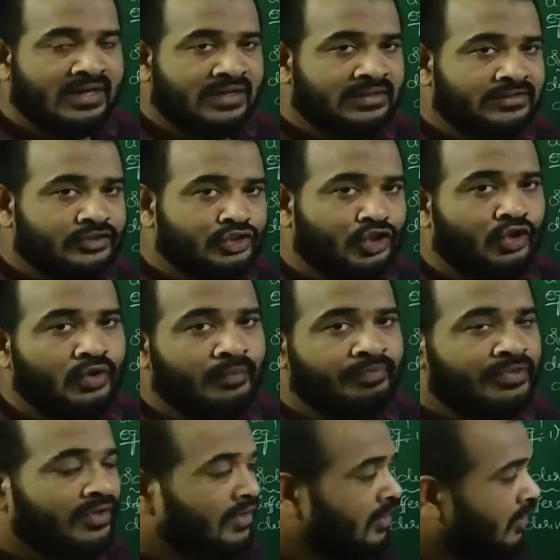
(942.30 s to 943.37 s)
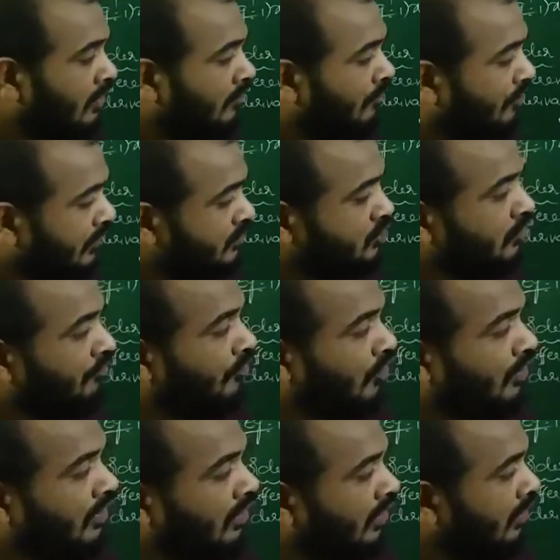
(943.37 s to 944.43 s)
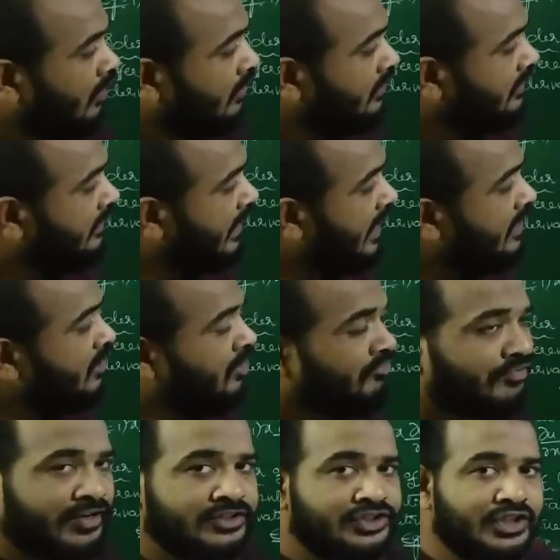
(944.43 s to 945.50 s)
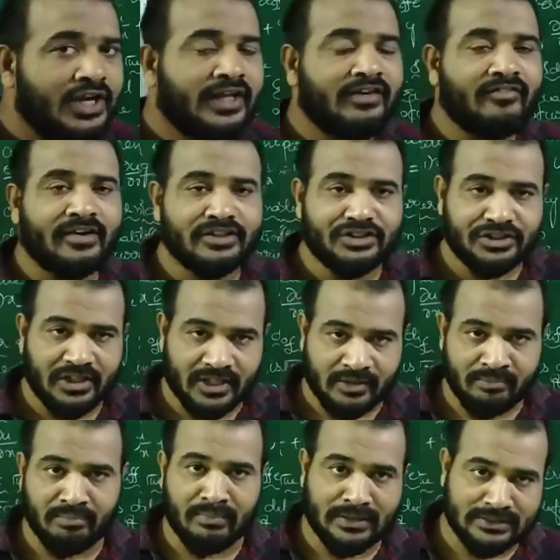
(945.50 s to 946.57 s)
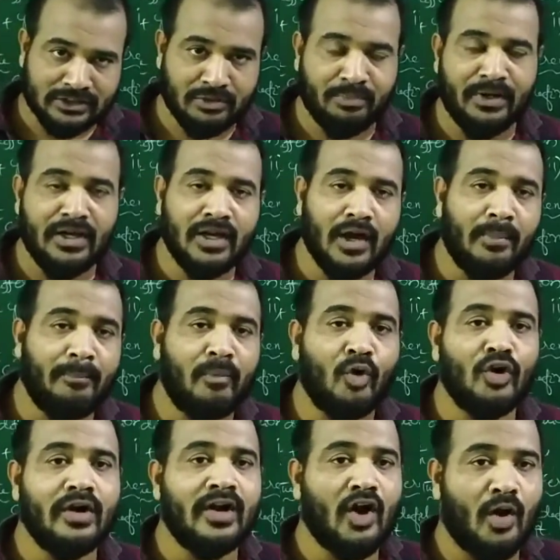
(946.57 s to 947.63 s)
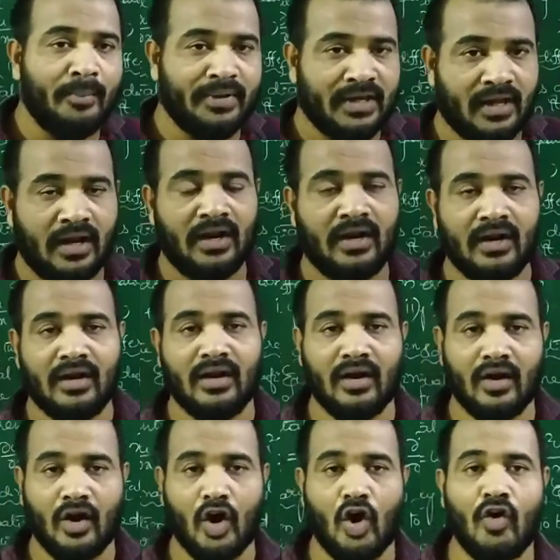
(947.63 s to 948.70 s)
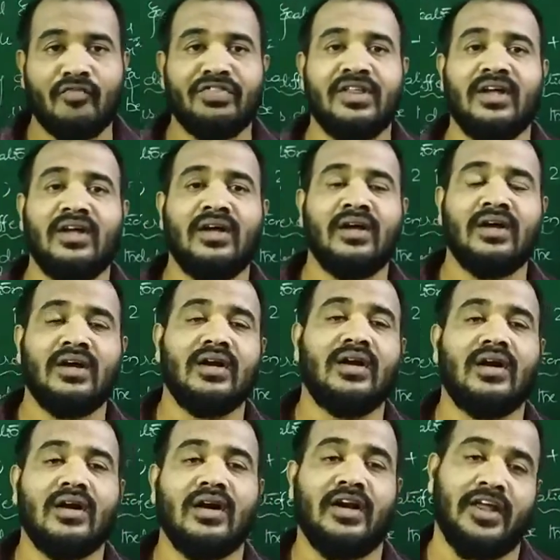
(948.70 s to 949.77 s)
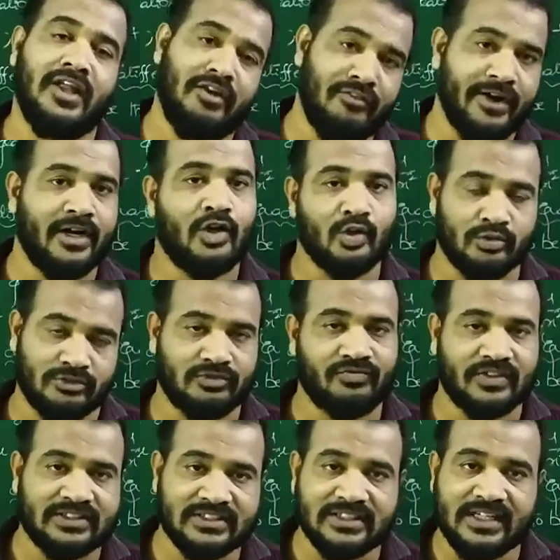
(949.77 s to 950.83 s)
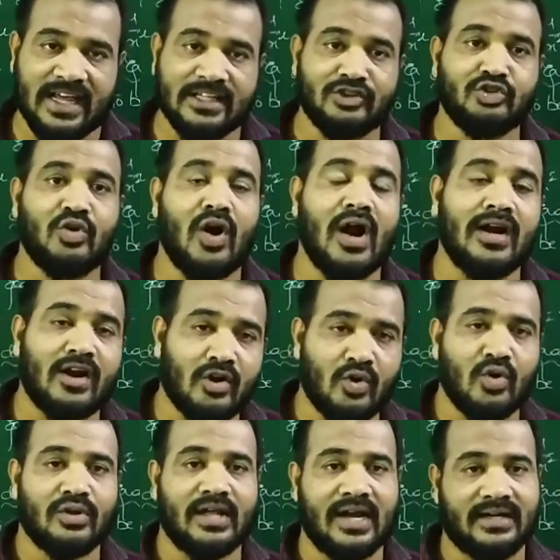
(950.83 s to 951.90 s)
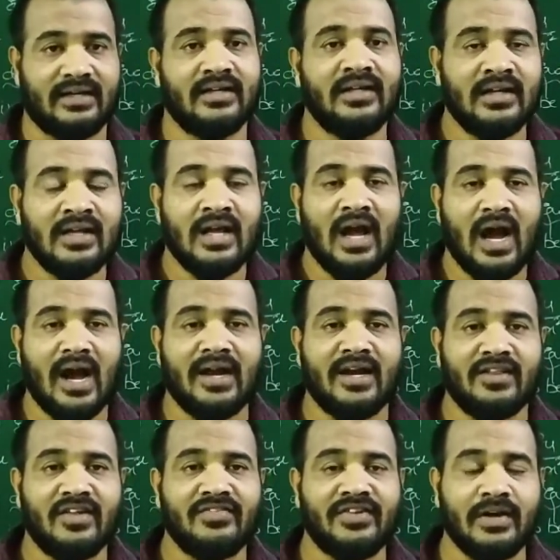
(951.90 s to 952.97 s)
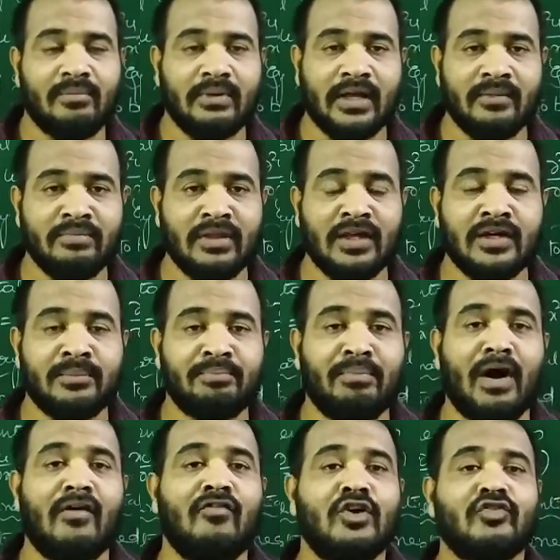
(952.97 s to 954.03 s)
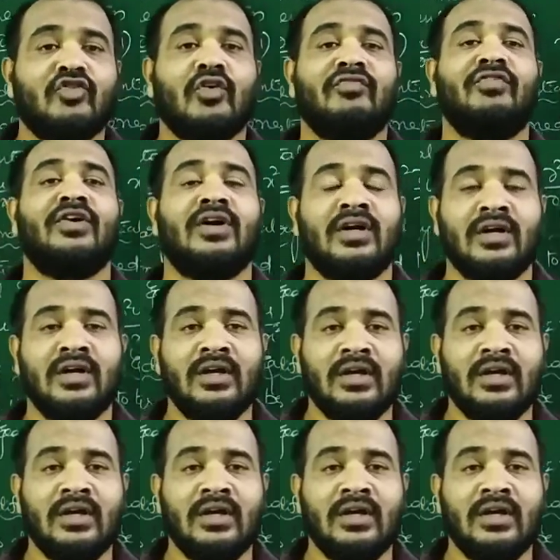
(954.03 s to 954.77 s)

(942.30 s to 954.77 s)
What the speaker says: so first of all, that differential equation must be a polynomial of the derivatives. First it has to undergo that, and at the same time the powers of the